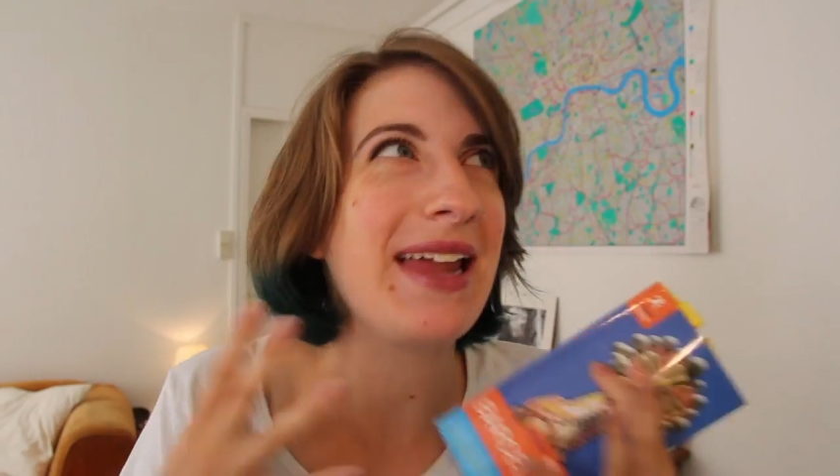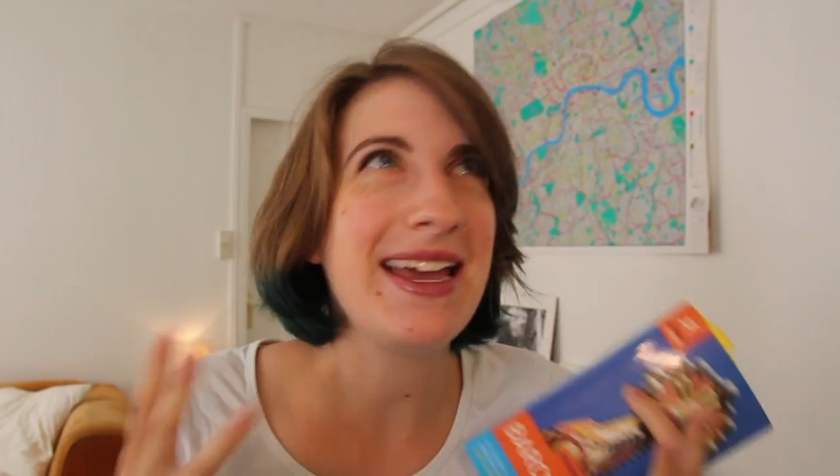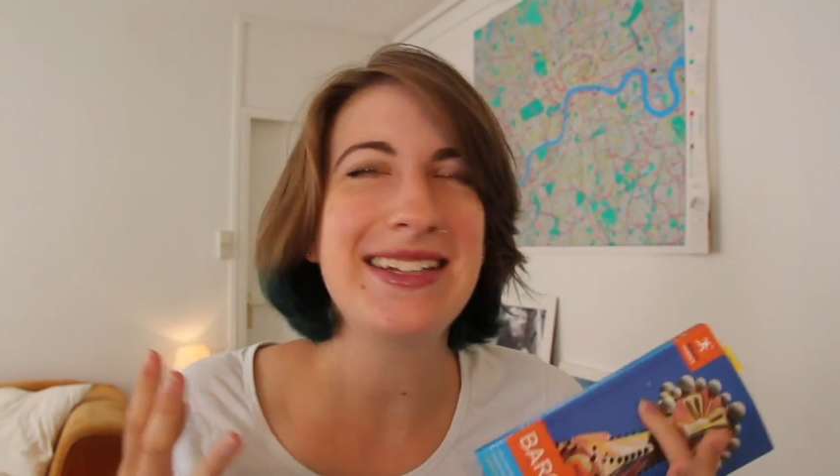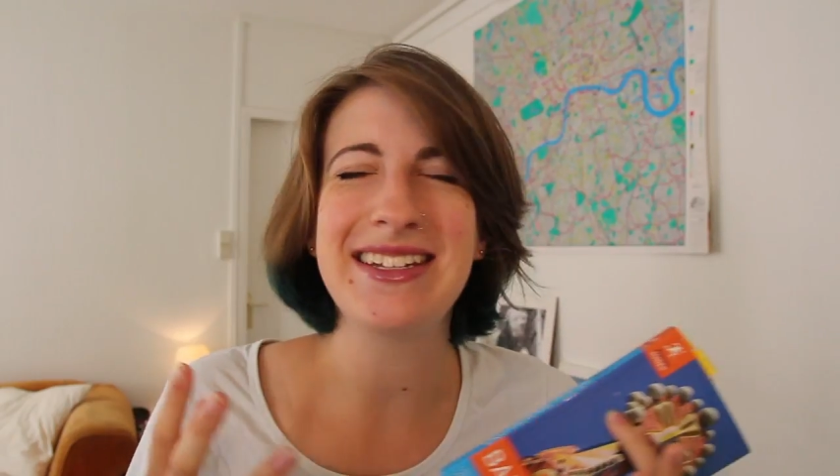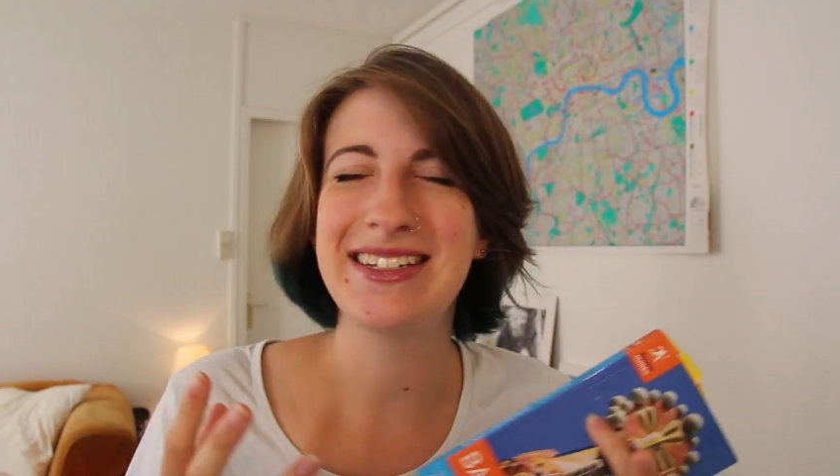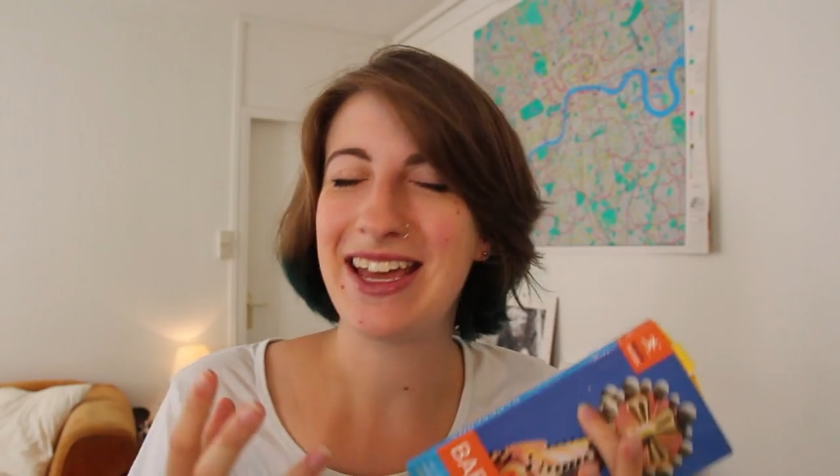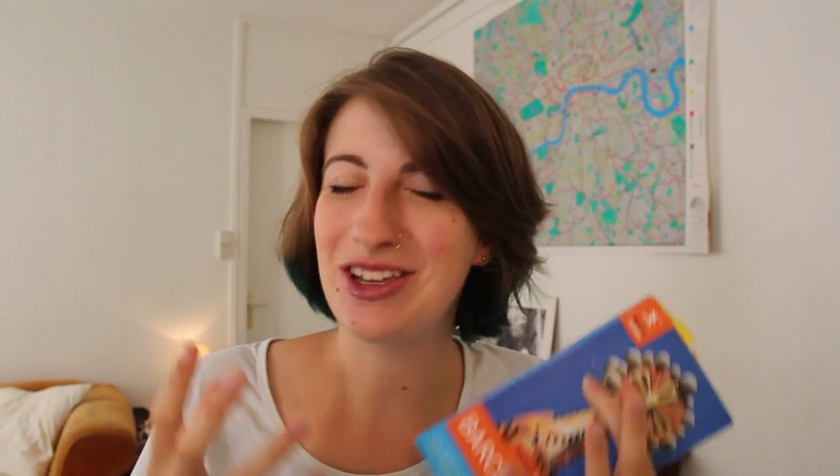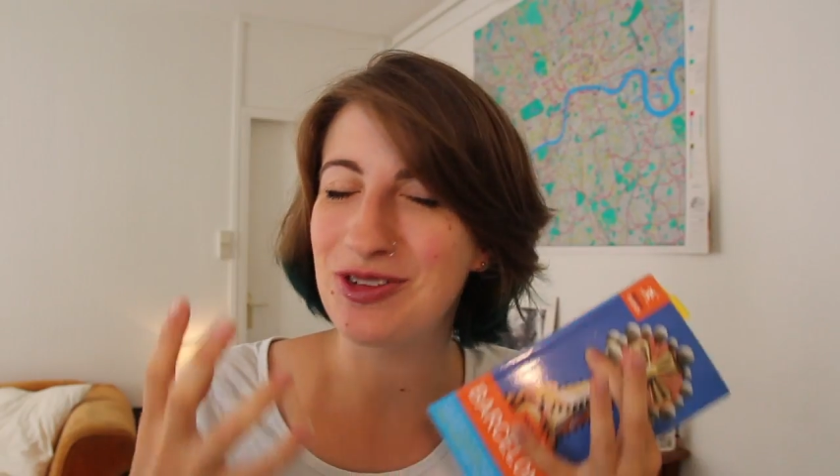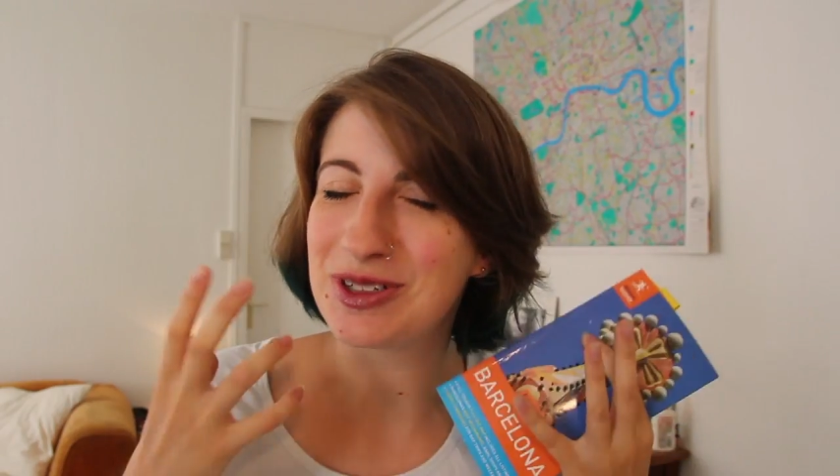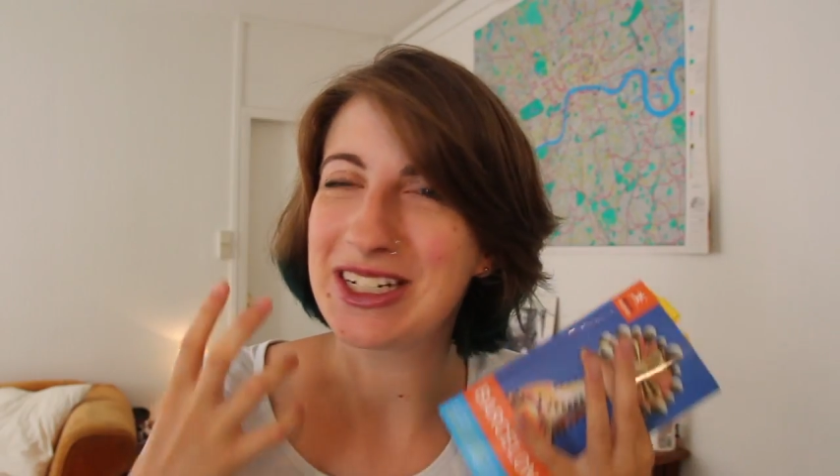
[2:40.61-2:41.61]
places that
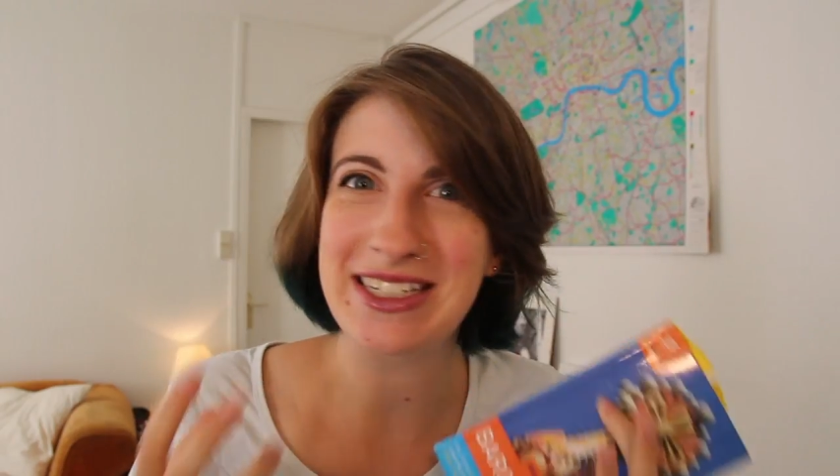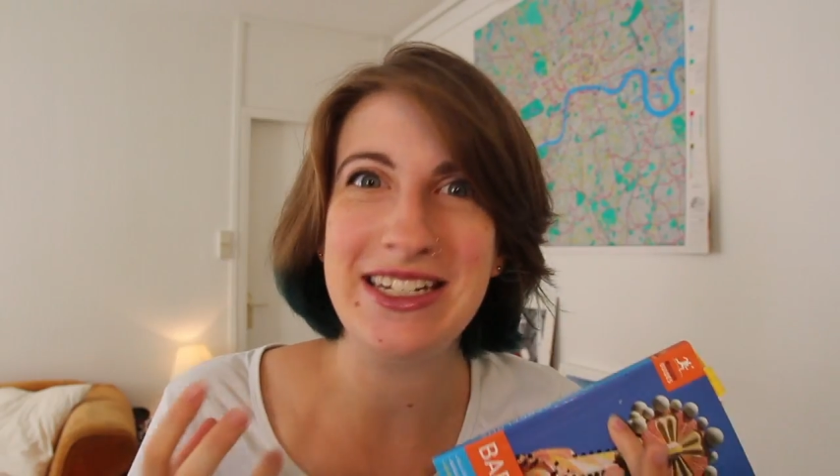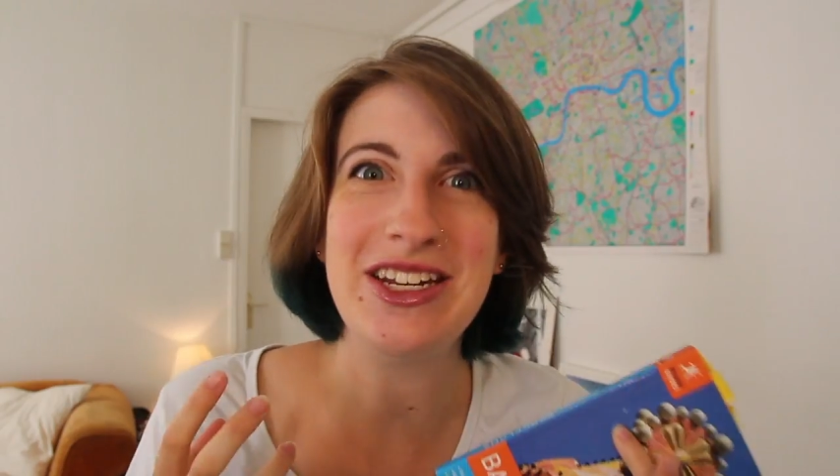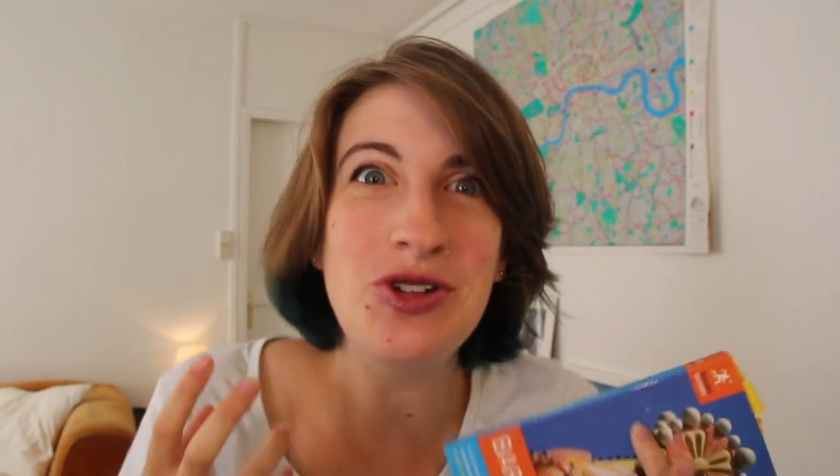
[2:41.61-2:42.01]
you will just,